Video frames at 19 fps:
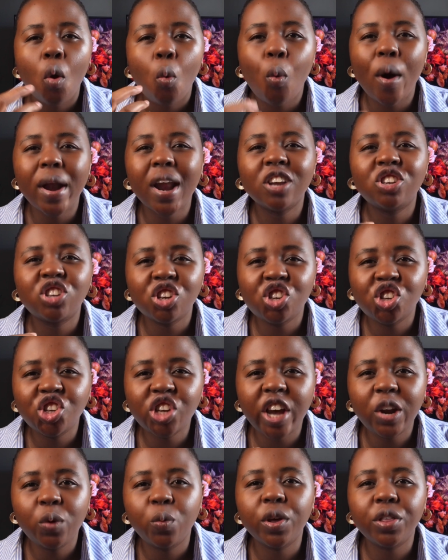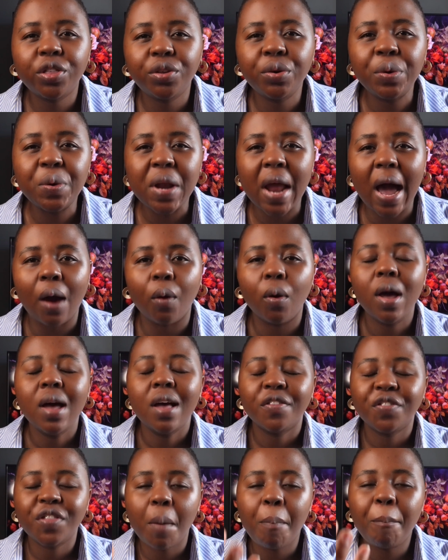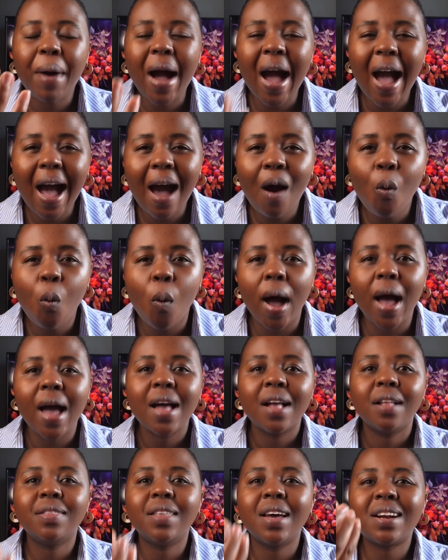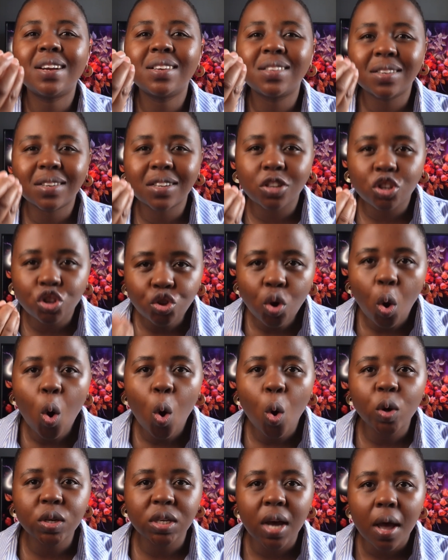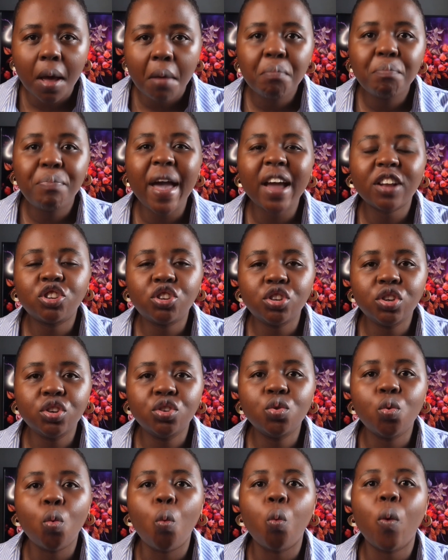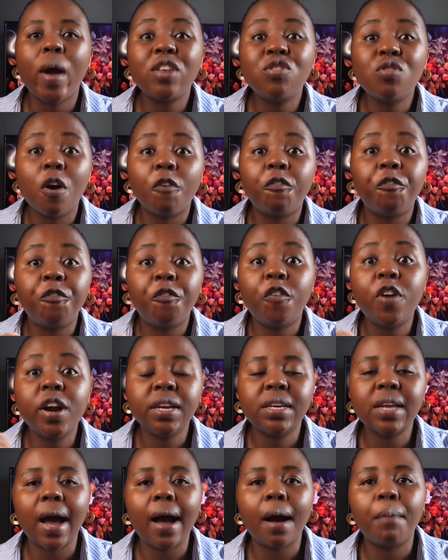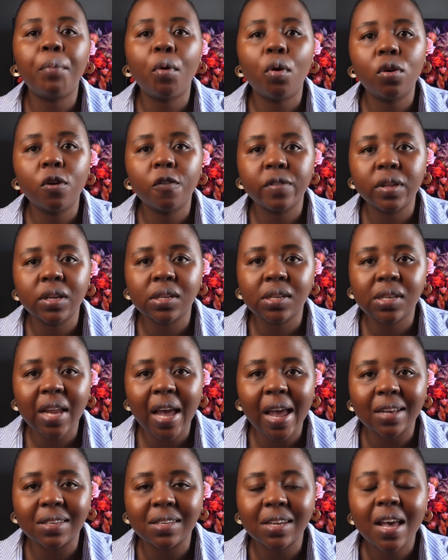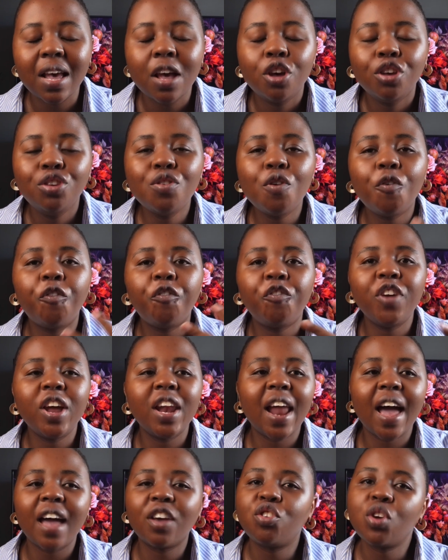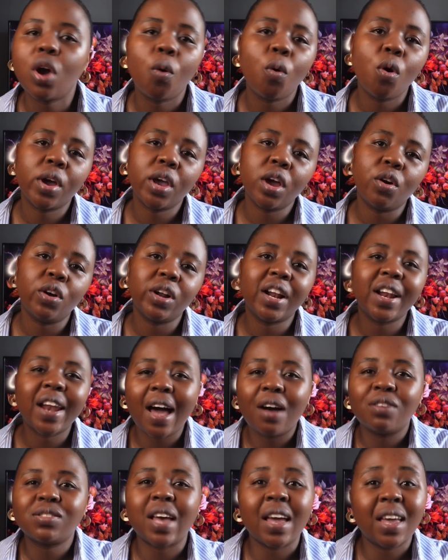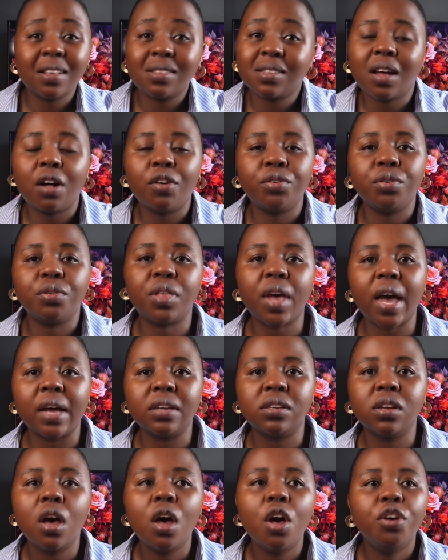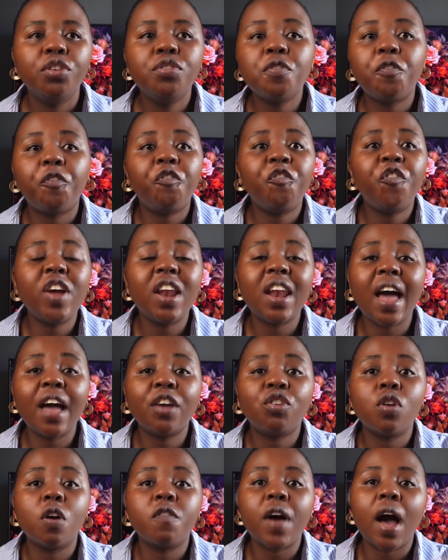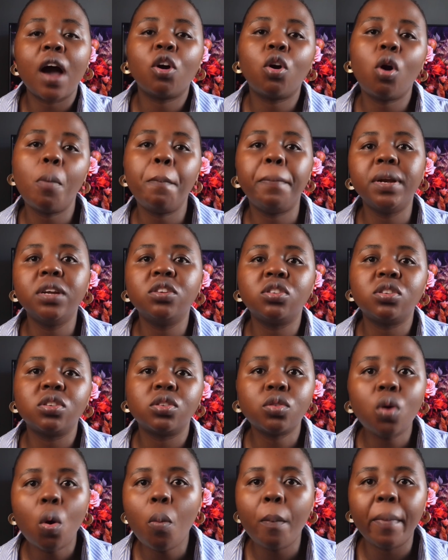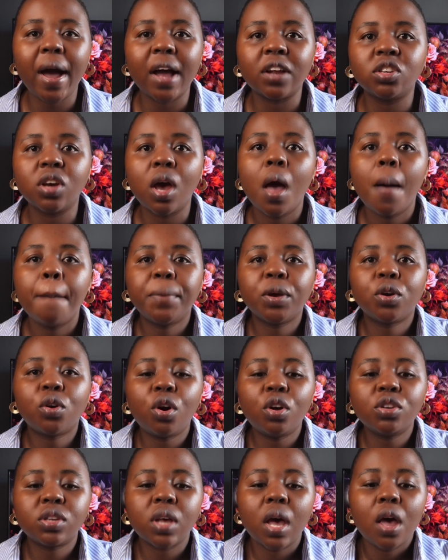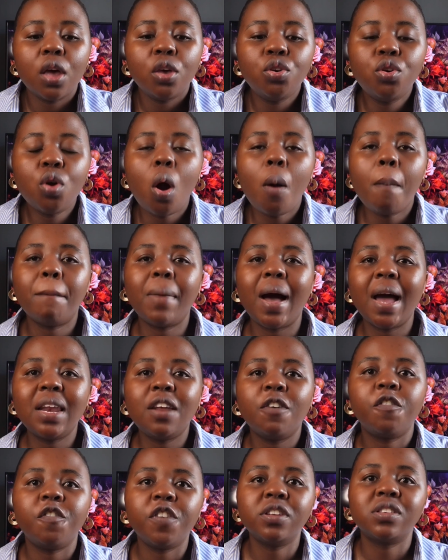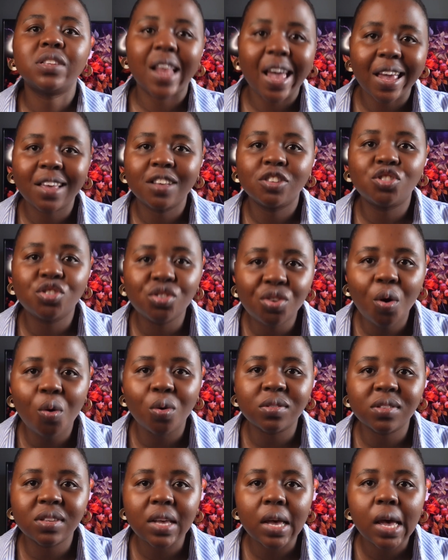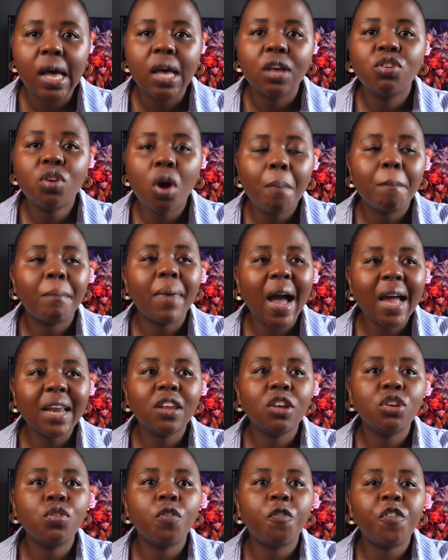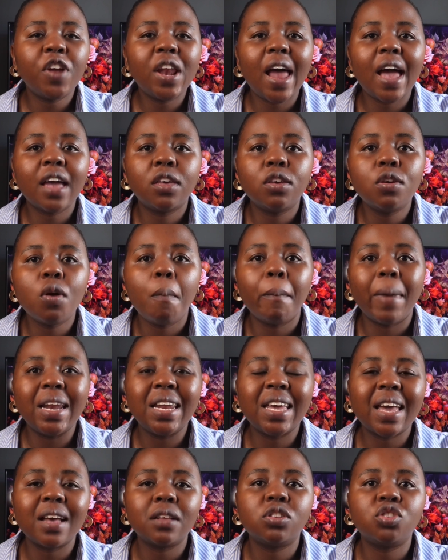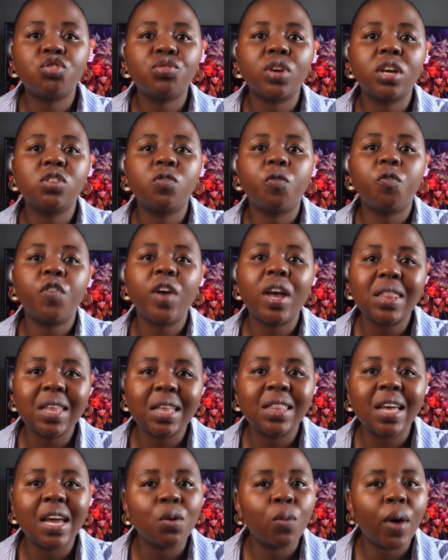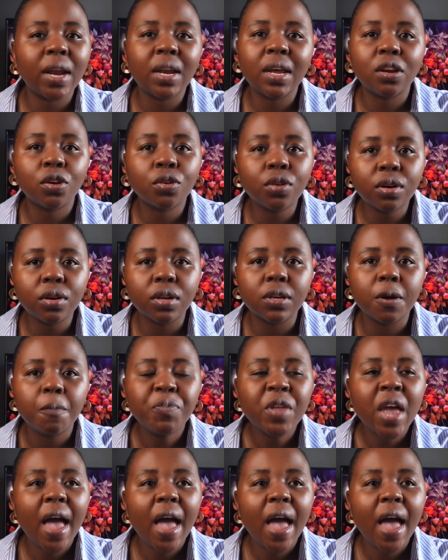What I just shared with you now, the power that is restored back to you when you have freed up all of this debt. You feel like you are walking on clouds. I can tell you that. You feel like you have accomplished so much because your money feels like it's yours. Your money, you feel like your money can stretch further than what it could.